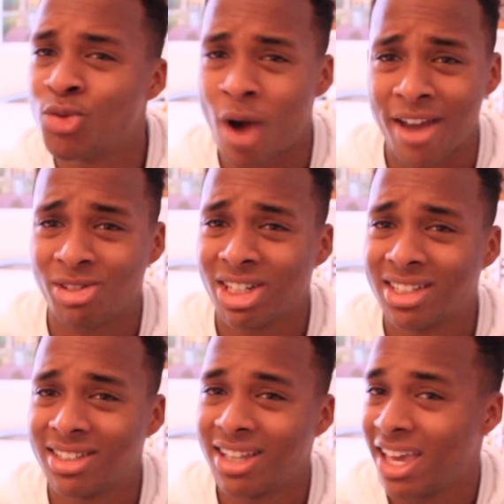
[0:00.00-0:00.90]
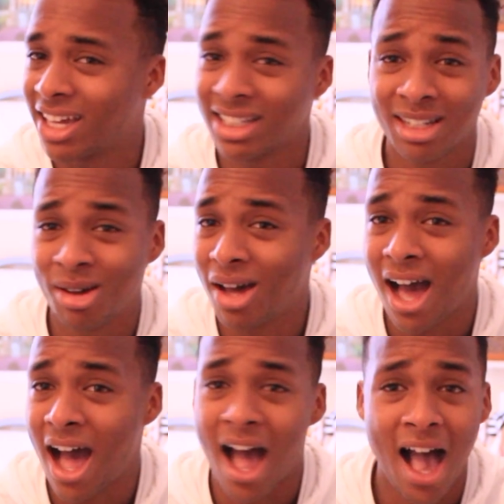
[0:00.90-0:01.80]
driving. Like,
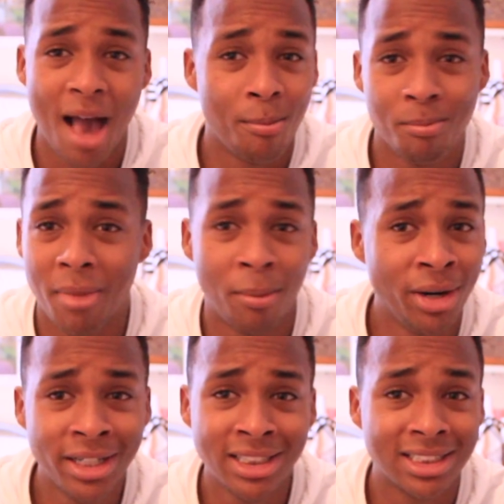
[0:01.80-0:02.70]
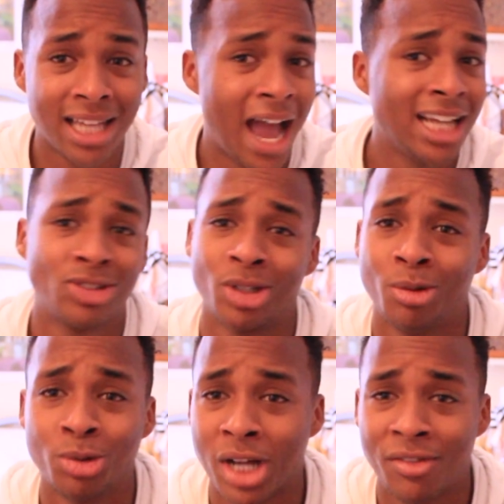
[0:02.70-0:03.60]
Americans, I
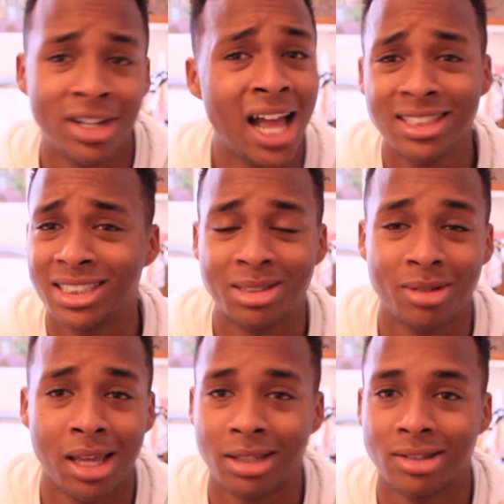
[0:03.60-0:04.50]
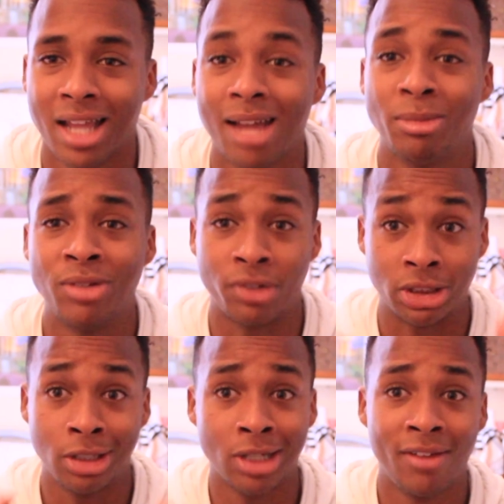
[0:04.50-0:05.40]
struggle with driving. Not just like, not me
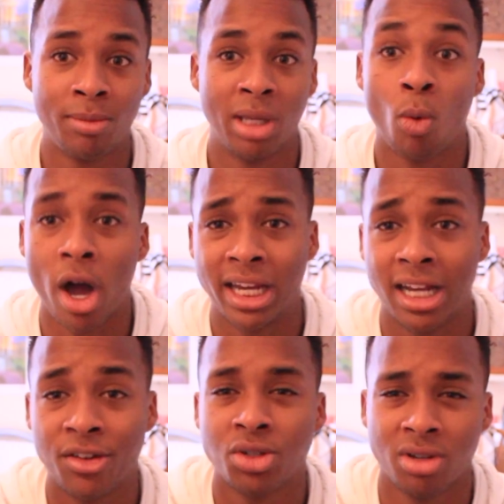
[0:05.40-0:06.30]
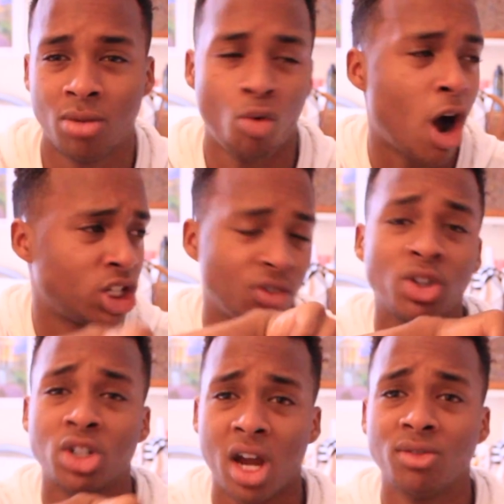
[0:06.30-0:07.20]
physically driving, me walking down the street and watching for
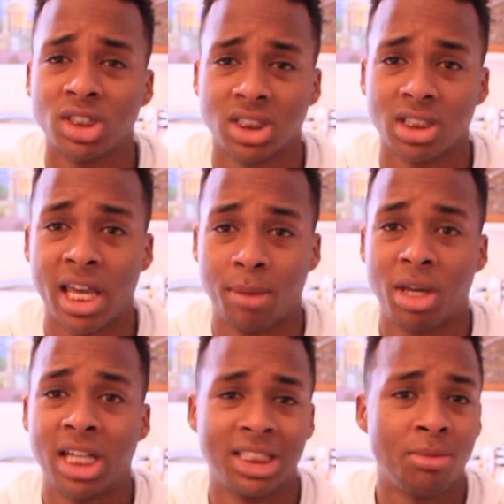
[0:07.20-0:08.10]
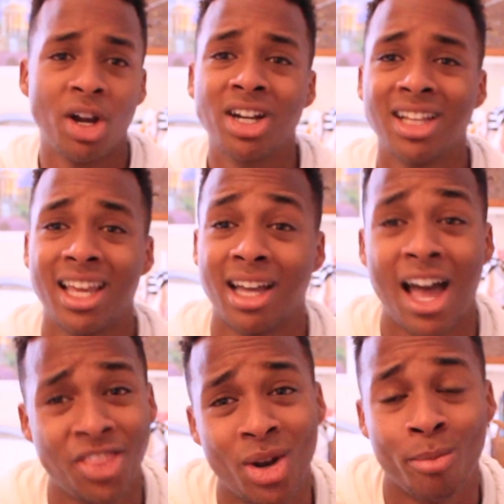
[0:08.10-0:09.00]
drivers. Like, because in America, like, I
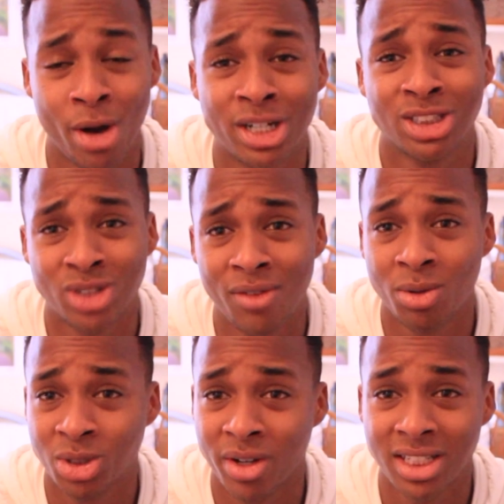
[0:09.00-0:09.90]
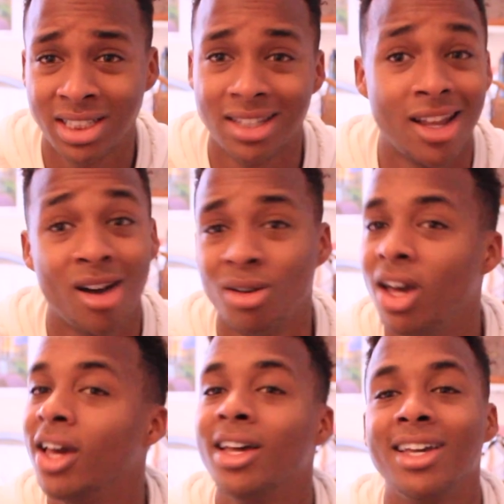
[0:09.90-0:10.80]
thought America's driving was crazy. No.
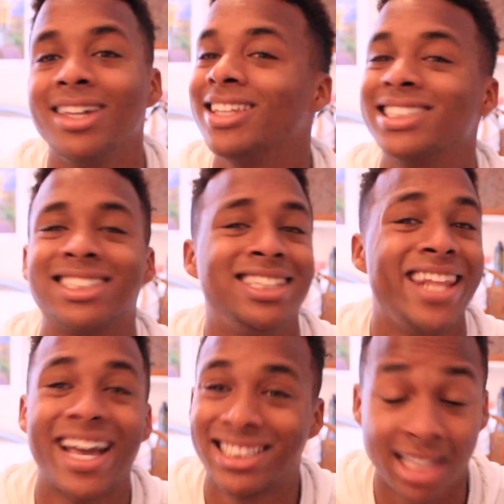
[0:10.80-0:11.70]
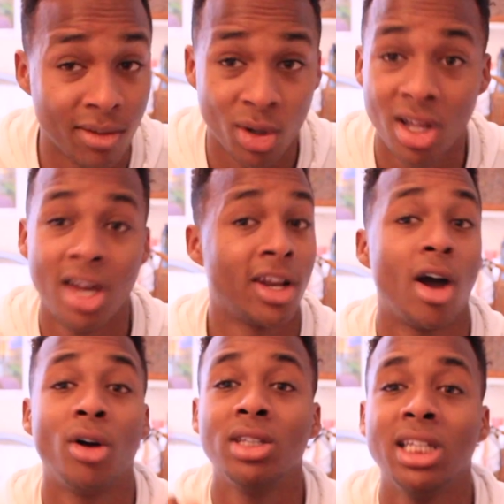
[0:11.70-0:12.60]
This is next level.
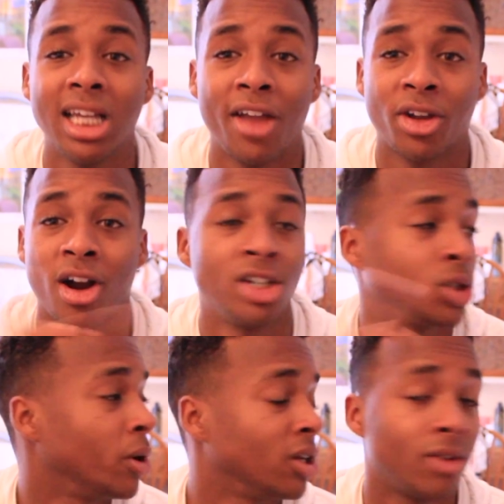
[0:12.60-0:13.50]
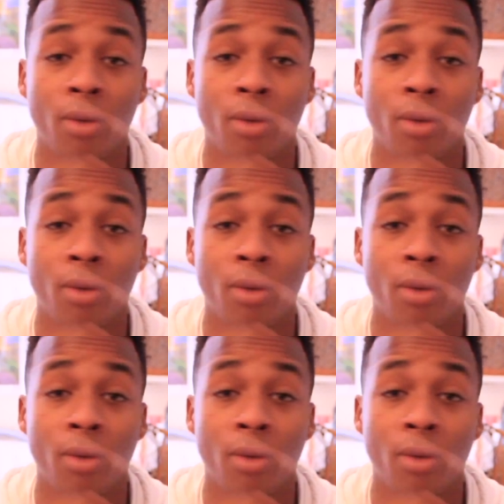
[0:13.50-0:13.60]
Not only are the cars going different